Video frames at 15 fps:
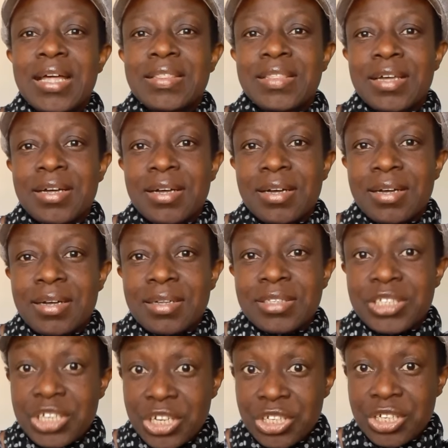the
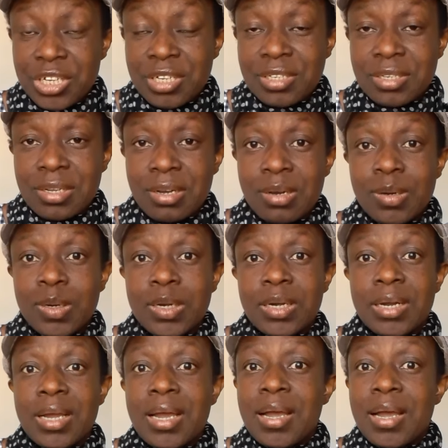teachings on